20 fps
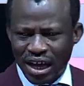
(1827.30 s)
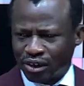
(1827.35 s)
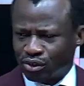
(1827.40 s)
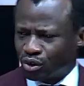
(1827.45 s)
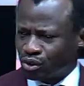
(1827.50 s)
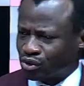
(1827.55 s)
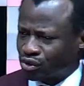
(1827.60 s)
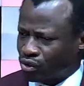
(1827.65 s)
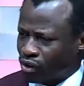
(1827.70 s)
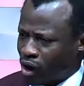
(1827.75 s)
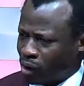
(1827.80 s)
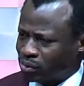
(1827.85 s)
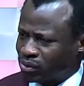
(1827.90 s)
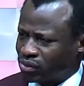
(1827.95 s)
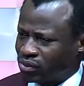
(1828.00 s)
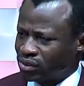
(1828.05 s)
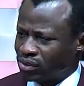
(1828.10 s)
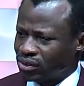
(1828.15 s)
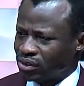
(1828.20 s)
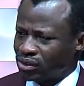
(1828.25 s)
those
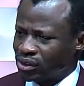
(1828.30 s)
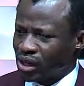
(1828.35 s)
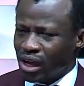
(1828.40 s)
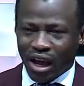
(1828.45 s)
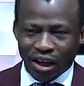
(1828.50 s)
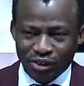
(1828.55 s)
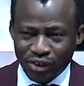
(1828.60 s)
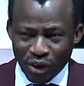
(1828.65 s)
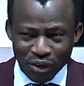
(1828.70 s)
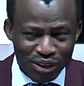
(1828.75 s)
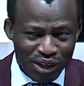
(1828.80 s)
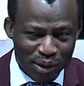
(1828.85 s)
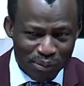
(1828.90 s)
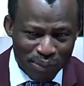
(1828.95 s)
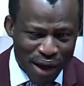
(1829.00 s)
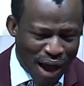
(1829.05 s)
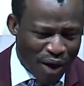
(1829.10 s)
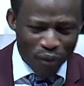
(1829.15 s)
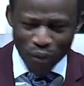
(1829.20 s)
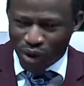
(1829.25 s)
crops. And so the
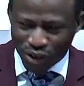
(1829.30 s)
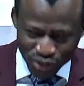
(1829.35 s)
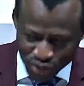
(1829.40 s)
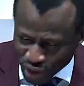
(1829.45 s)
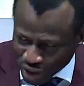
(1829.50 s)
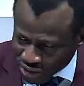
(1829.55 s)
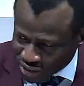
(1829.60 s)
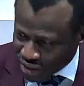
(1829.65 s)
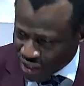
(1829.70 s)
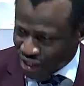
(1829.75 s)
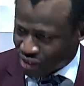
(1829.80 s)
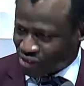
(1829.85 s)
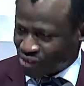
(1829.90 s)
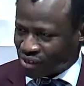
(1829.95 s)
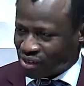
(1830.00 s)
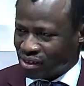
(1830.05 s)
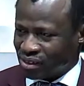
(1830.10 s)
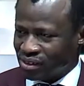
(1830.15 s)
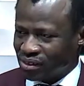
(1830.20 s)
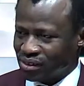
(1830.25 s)
man was not
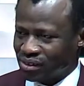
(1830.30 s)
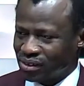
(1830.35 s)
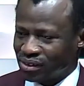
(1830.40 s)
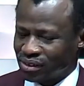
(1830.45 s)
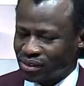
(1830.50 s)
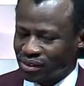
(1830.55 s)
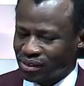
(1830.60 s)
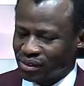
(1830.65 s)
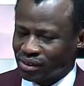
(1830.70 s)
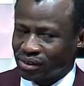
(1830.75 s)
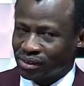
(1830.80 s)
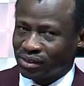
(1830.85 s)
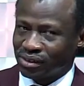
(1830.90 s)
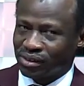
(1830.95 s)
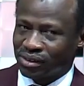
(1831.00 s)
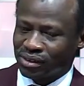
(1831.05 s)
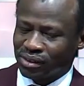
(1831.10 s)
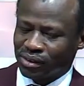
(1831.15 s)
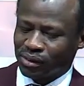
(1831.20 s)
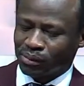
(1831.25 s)
lazy.
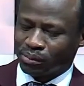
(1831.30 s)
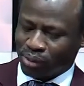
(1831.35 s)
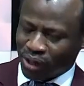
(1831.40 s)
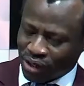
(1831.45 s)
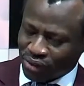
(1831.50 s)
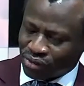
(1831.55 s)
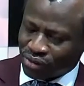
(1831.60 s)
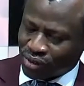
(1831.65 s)
Praise